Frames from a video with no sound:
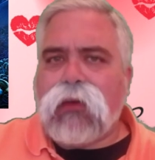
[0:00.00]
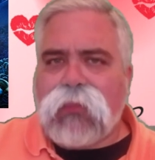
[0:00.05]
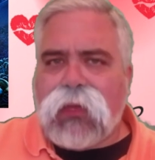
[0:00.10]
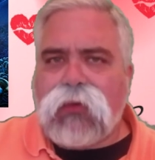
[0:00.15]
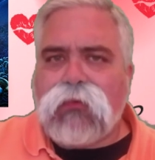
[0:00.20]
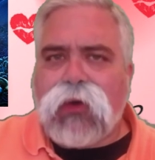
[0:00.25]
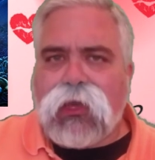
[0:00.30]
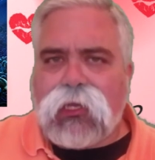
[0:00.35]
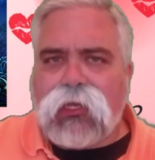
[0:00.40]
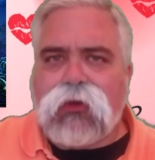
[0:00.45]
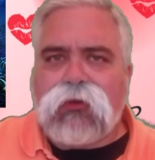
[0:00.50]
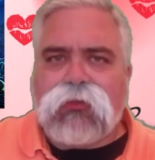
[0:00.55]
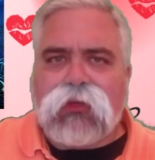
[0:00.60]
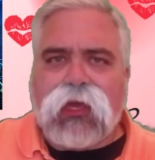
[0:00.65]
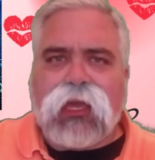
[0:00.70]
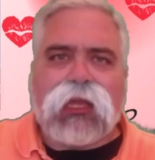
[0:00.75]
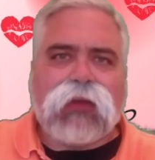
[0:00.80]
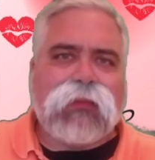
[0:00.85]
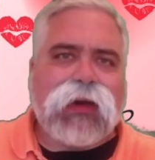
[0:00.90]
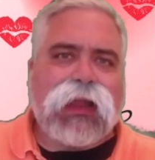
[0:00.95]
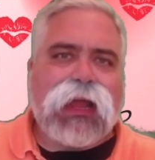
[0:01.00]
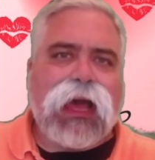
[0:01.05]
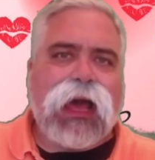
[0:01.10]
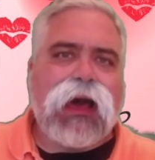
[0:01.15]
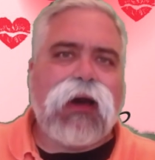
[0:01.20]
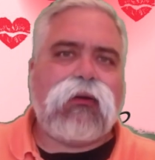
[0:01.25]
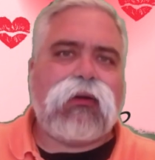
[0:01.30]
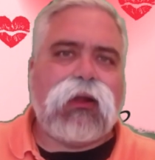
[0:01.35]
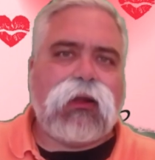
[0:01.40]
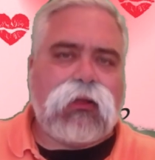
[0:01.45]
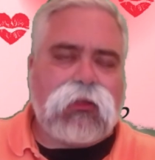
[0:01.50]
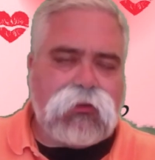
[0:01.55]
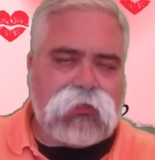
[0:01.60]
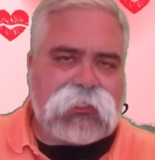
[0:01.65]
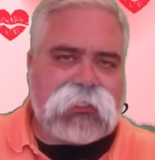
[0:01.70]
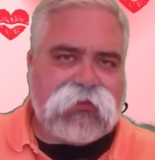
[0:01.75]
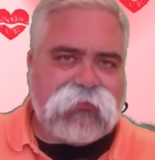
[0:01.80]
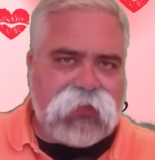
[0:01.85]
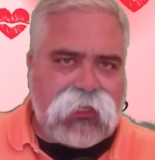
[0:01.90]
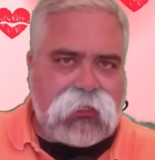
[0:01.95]
me what you think about how
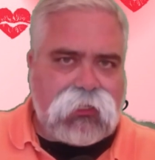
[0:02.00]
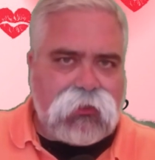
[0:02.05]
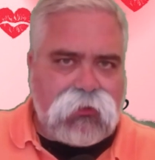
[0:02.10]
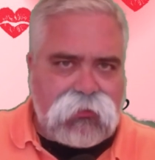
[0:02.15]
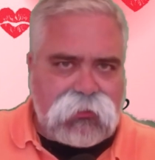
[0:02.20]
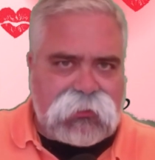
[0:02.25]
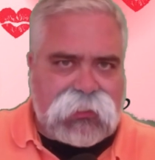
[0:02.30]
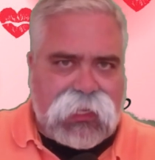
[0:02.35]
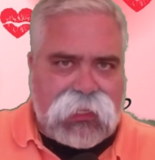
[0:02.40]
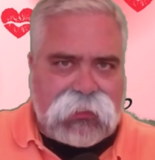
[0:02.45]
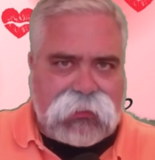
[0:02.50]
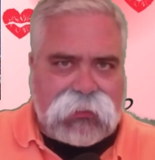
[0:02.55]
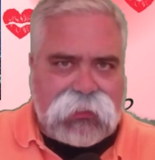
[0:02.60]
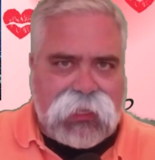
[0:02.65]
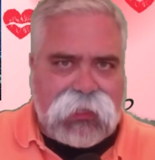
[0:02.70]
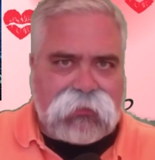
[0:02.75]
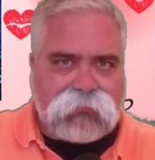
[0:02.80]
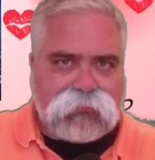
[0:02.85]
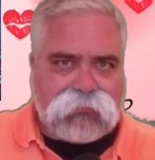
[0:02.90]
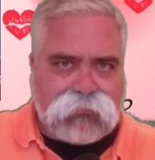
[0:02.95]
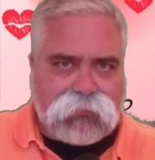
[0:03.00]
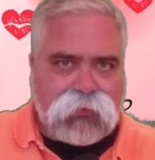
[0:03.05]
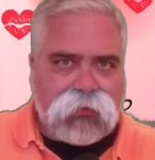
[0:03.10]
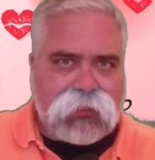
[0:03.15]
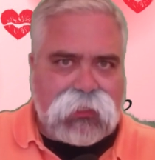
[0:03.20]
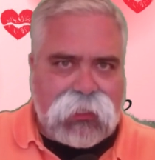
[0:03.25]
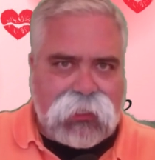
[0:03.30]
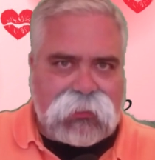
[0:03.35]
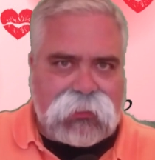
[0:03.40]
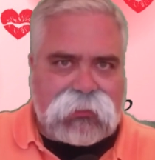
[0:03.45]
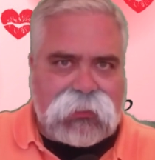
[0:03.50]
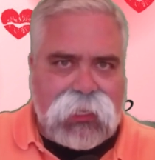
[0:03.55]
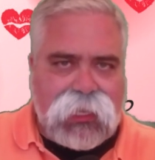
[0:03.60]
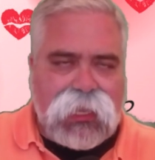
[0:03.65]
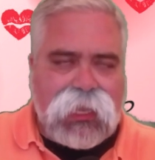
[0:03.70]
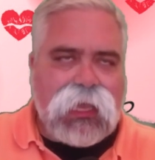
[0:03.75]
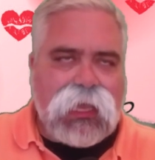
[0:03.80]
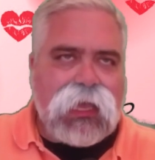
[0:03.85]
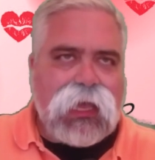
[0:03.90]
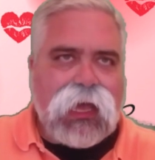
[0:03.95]
conclusively closed that book is.
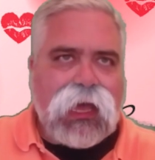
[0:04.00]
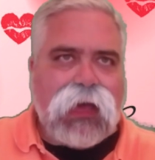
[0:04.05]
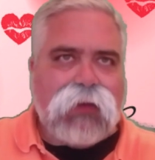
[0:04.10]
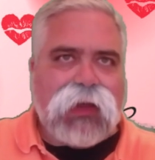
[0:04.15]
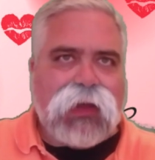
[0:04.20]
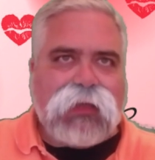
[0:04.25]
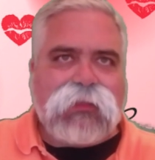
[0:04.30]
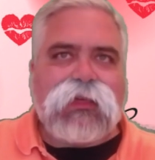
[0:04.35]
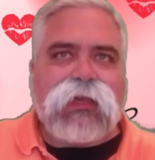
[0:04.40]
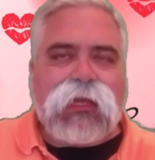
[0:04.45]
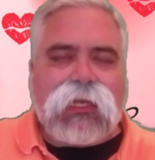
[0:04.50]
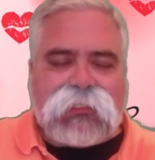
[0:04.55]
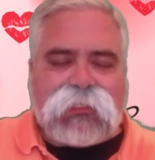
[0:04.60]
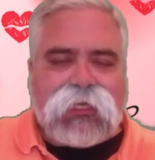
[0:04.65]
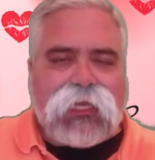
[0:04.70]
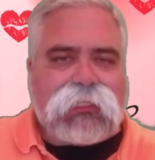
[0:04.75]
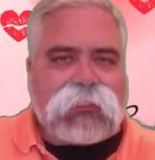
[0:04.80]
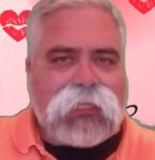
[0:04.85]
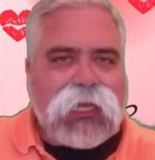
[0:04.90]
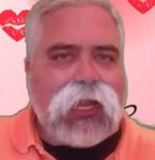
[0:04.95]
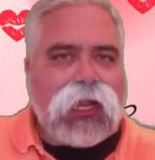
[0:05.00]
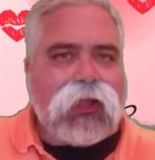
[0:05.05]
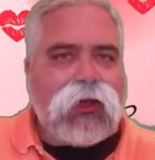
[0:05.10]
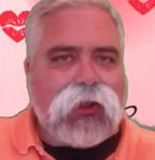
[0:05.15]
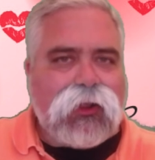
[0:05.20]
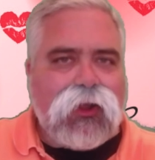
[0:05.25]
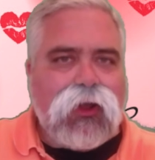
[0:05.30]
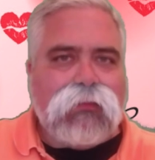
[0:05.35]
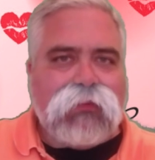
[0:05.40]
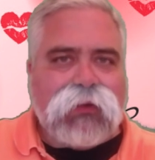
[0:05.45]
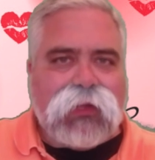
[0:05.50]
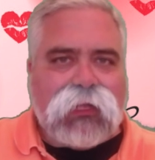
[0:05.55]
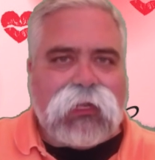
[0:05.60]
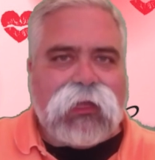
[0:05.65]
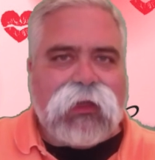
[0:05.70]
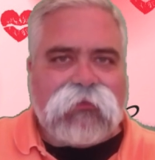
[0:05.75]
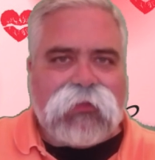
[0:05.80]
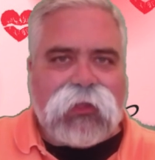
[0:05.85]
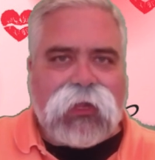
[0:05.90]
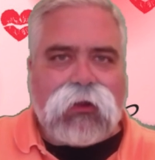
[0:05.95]
I think it's got a lot of
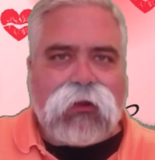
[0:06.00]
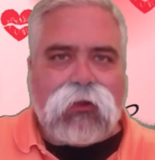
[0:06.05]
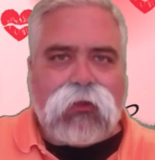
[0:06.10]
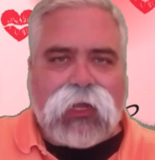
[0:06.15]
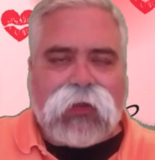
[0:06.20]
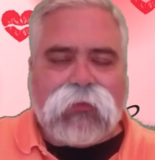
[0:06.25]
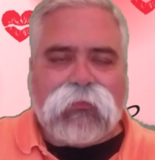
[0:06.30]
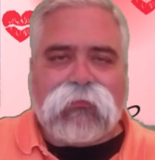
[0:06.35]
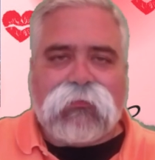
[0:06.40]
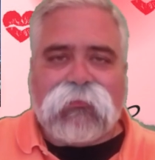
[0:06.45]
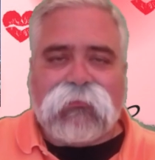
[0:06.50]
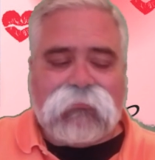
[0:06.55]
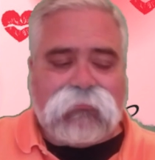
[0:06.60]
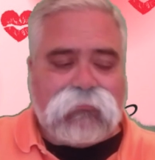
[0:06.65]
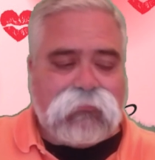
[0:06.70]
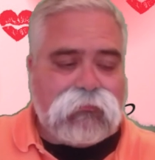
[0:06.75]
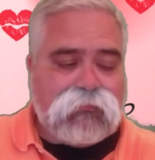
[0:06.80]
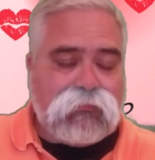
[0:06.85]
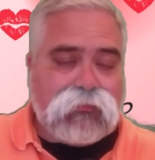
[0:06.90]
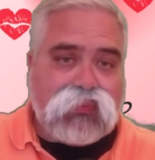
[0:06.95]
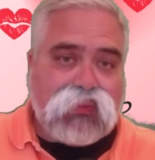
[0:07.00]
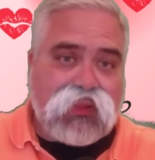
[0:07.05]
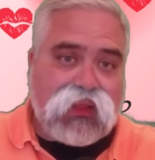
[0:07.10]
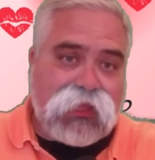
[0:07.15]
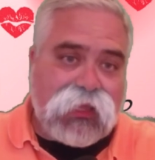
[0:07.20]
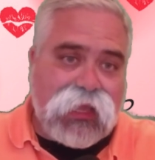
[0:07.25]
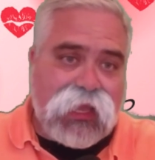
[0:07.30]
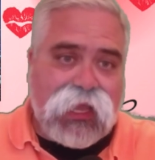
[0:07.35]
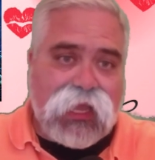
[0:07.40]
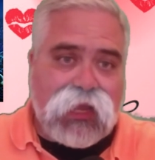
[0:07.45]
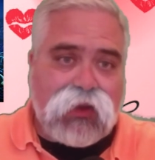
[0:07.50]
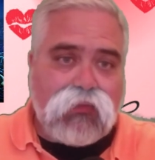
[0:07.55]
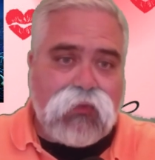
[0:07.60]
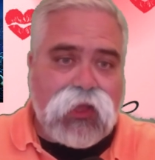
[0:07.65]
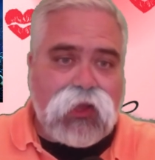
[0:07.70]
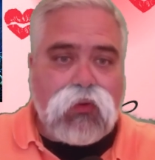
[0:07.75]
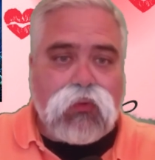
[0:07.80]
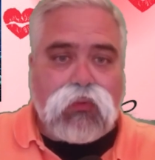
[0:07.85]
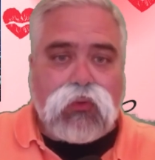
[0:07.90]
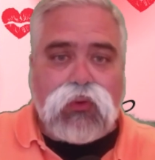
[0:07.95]
opening left there, a lot of play and
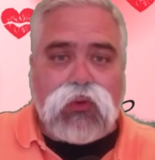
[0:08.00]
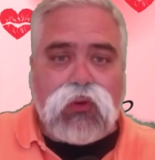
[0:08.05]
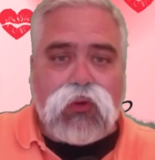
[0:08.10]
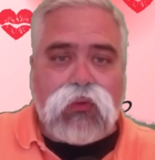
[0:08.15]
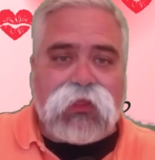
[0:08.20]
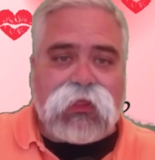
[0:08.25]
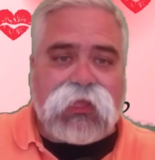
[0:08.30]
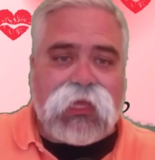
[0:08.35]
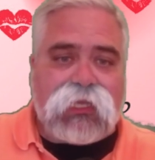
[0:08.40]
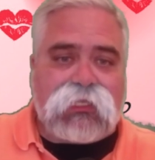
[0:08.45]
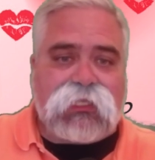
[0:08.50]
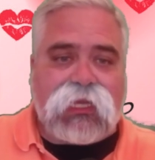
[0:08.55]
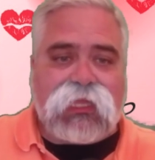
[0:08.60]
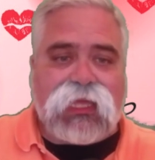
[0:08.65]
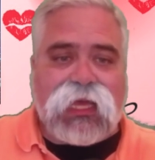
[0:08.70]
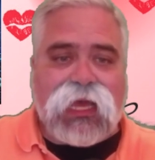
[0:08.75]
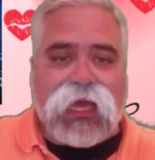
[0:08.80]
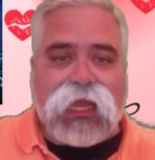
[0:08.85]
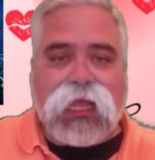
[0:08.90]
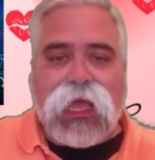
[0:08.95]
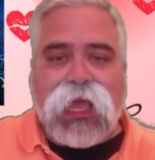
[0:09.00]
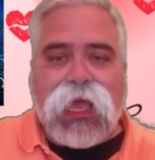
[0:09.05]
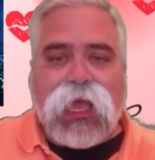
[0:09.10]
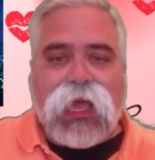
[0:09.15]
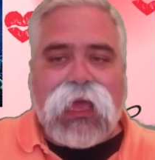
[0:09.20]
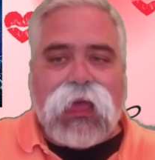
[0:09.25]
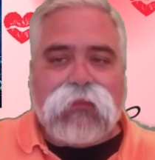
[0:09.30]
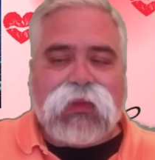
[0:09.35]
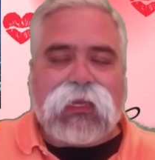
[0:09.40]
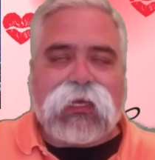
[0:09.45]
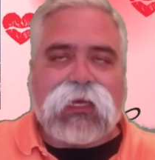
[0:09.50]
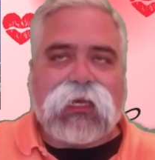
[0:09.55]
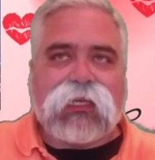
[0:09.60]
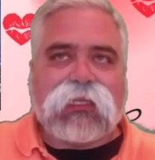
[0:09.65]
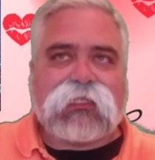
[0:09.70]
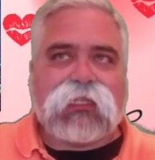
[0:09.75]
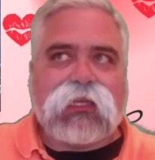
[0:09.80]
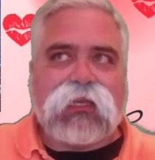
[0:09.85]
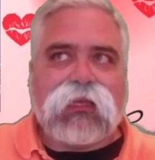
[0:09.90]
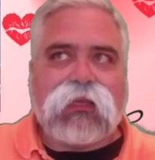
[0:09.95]
wiggle room and things like that,
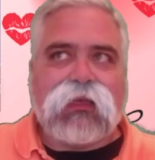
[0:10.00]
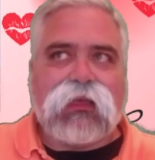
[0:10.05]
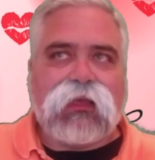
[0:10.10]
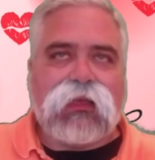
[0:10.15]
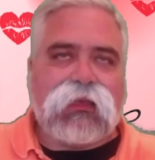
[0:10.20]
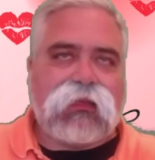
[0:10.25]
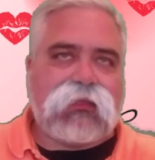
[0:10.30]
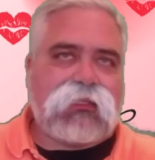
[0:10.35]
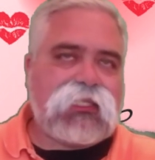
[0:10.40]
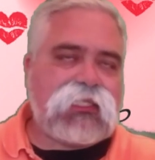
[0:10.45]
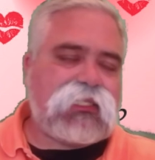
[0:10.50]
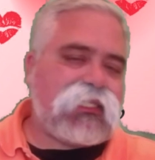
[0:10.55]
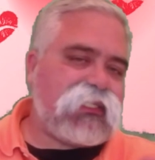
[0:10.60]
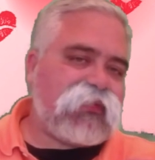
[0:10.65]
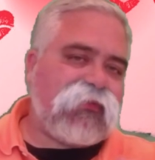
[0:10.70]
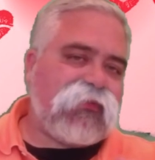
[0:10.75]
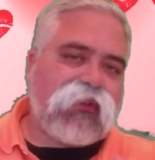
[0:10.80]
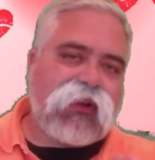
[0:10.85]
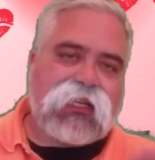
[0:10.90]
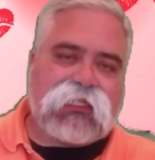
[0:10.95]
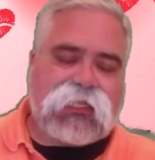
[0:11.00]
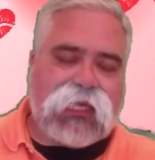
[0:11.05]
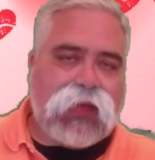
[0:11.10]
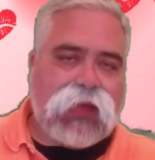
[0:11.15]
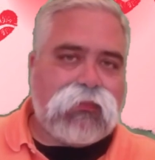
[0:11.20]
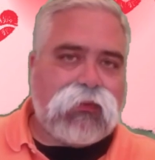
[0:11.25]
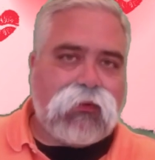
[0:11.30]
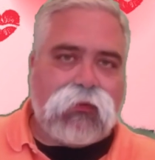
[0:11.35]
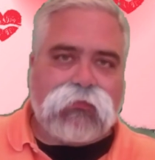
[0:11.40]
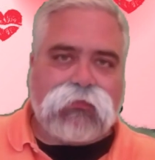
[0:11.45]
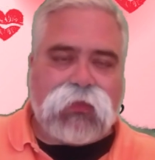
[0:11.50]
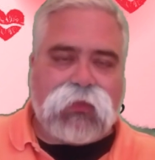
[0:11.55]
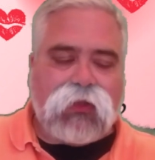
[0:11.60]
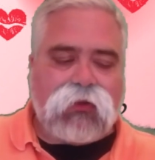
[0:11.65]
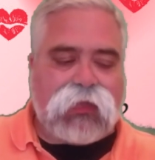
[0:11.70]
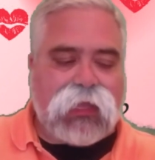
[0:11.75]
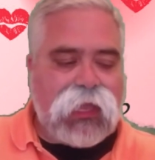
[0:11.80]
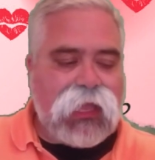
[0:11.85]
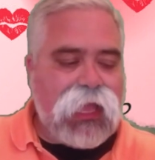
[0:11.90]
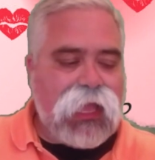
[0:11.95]
because just for an example,
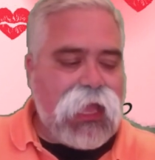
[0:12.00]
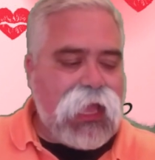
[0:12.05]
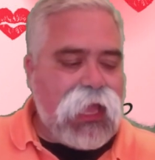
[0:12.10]
okay,